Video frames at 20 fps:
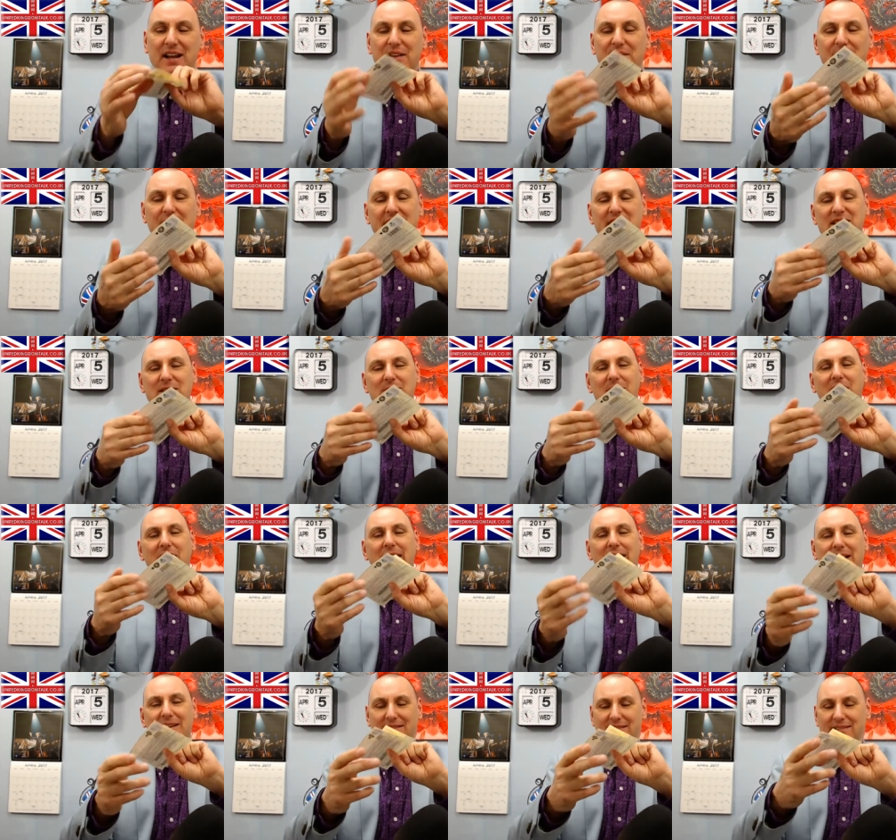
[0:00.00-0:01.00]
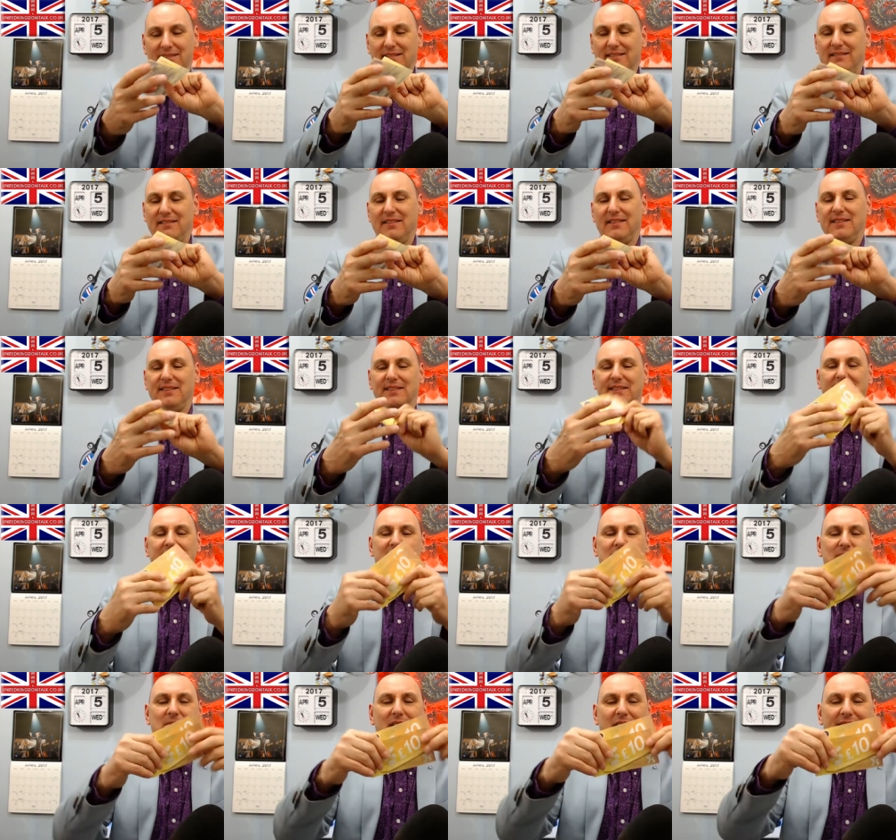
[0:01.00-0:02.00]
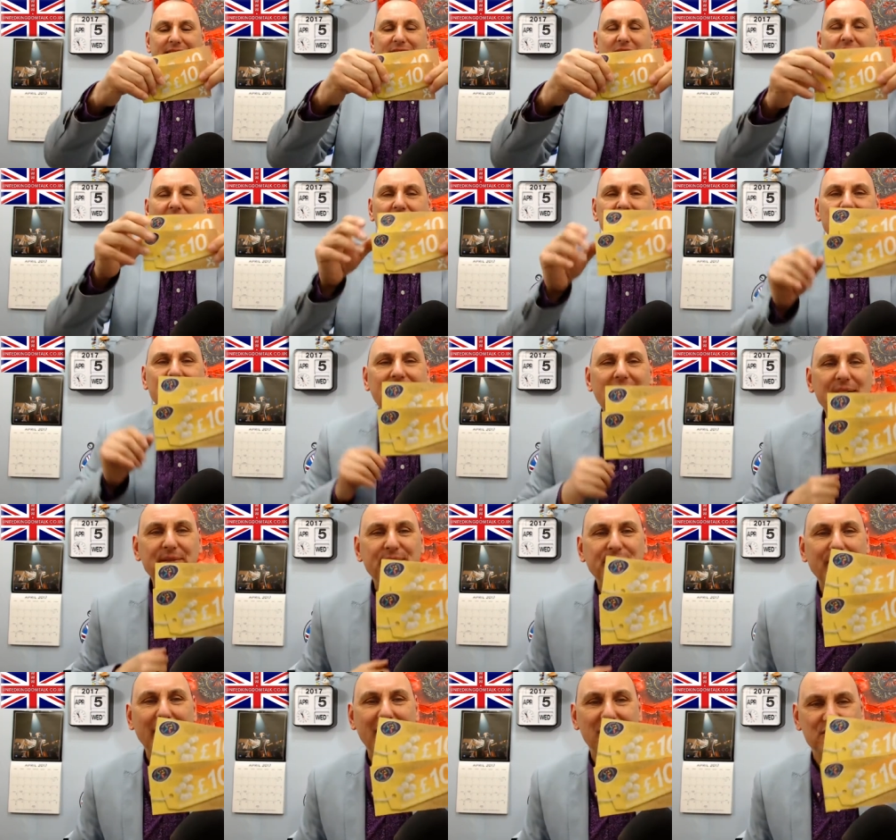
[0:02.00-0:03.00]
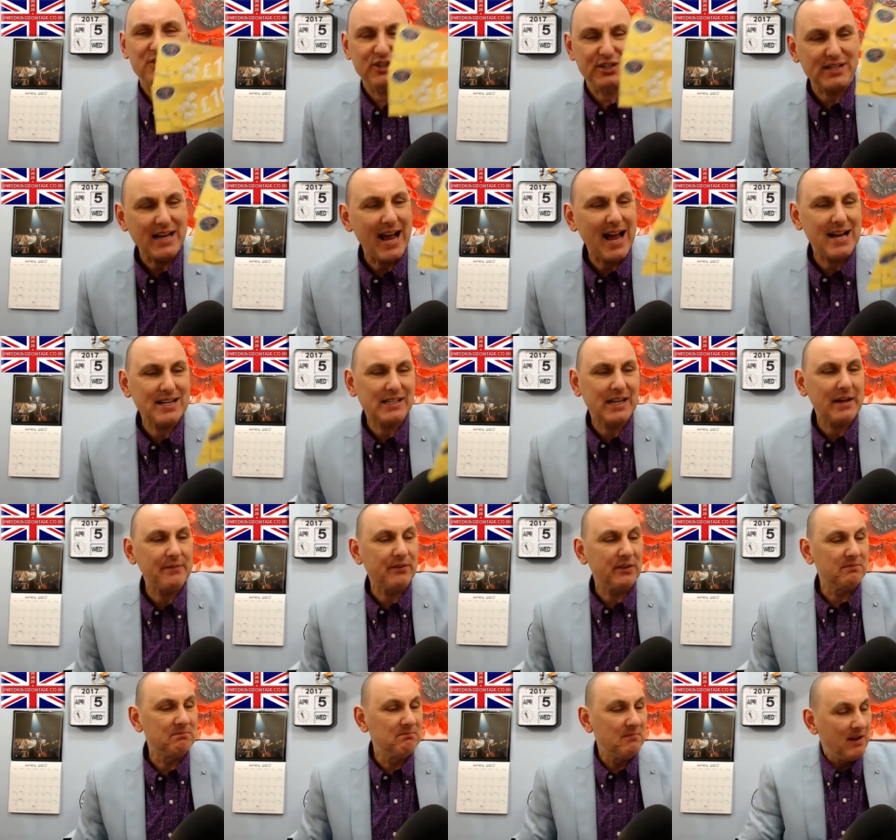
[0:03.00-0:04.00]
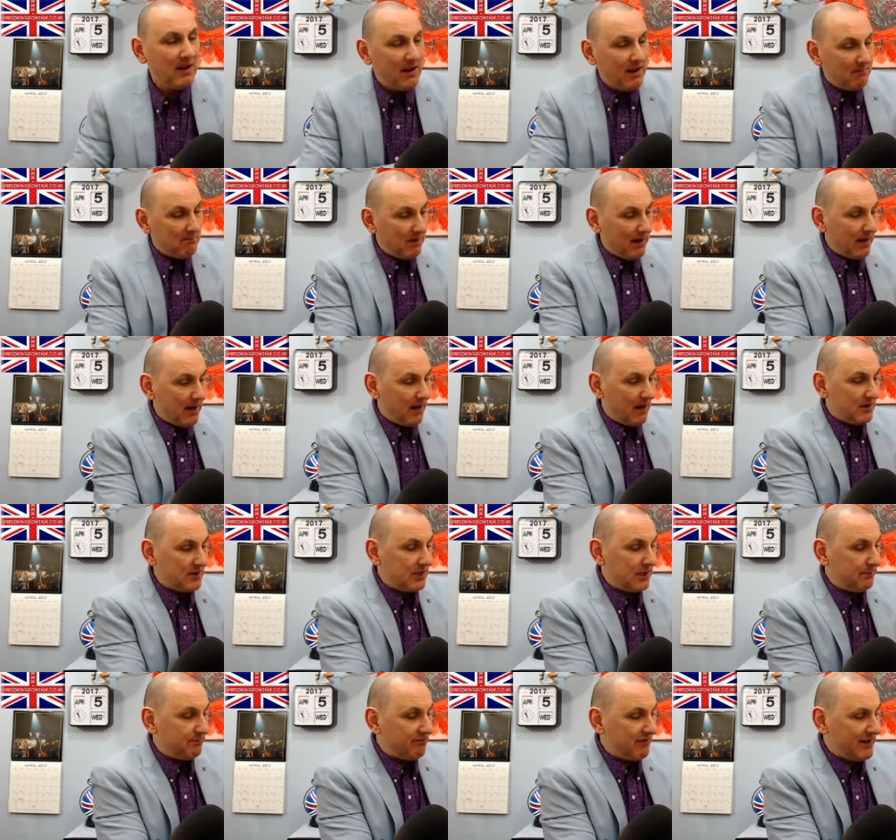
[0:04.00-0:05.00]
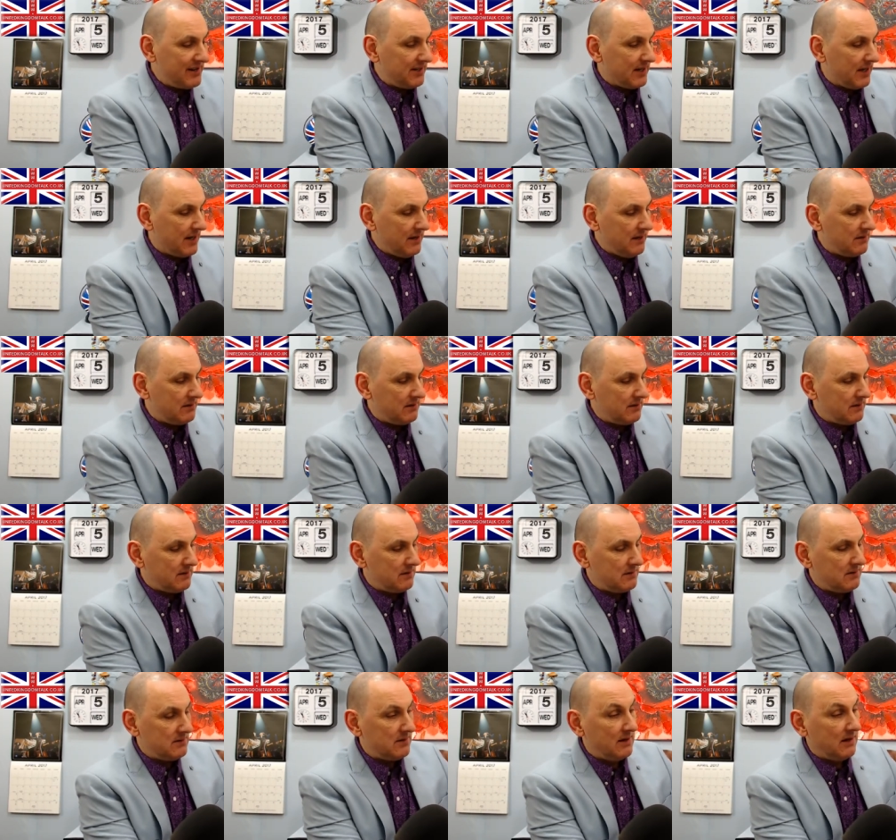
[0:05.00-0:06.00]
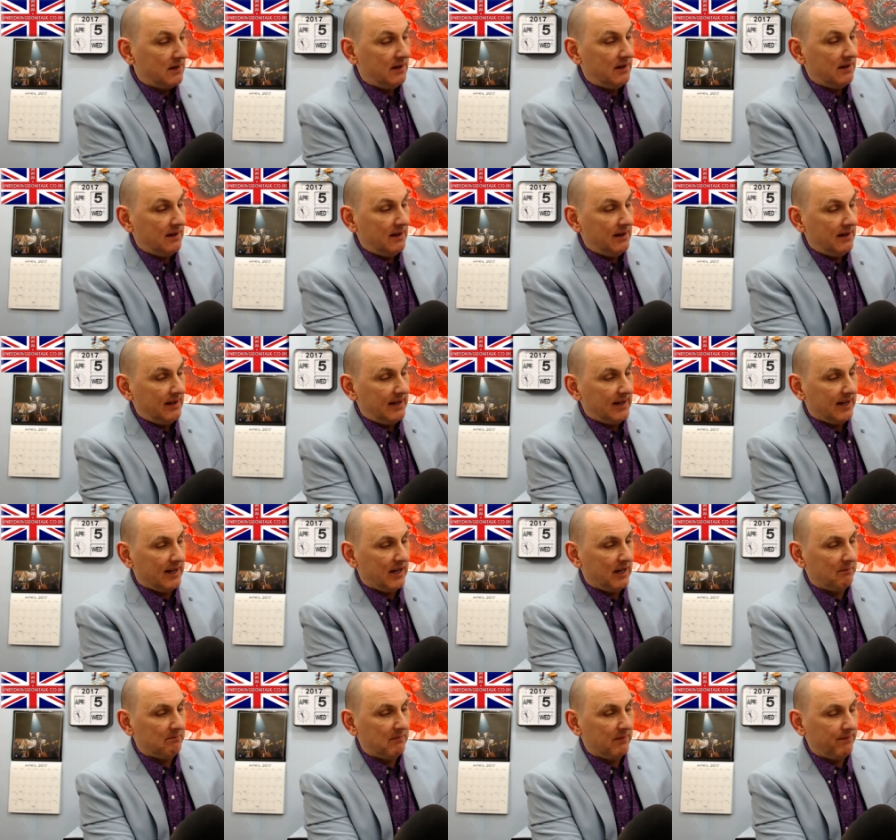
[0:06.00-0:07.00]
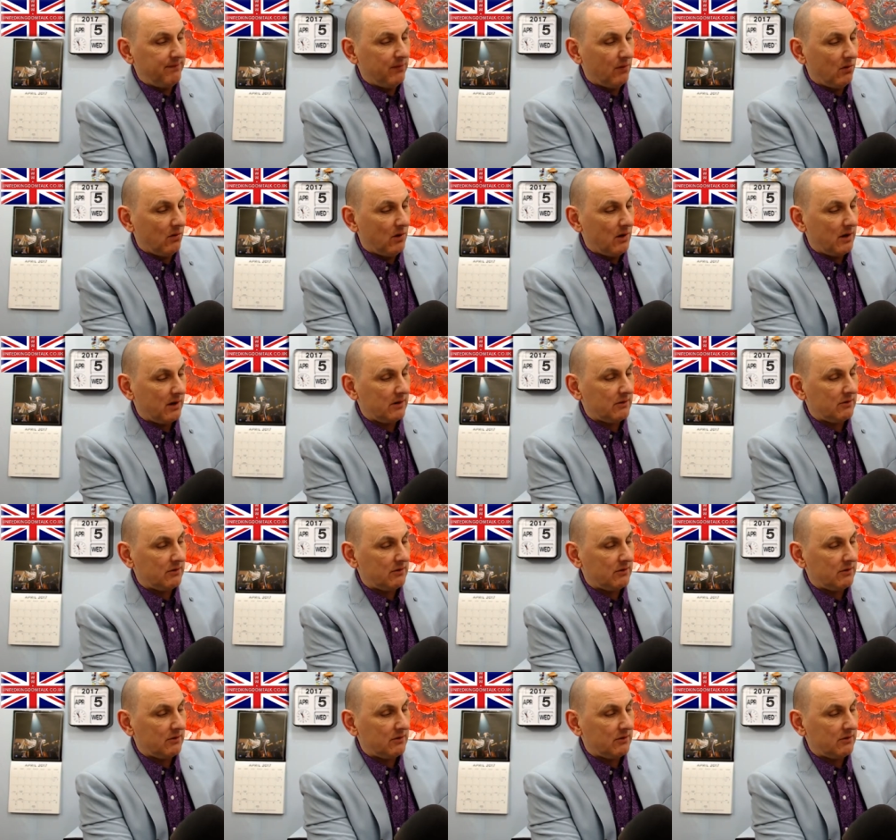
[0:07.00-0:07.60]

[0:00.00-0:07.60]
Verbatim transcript: These are my these are my garden gift vouchers as given by Auntie Brenda um, for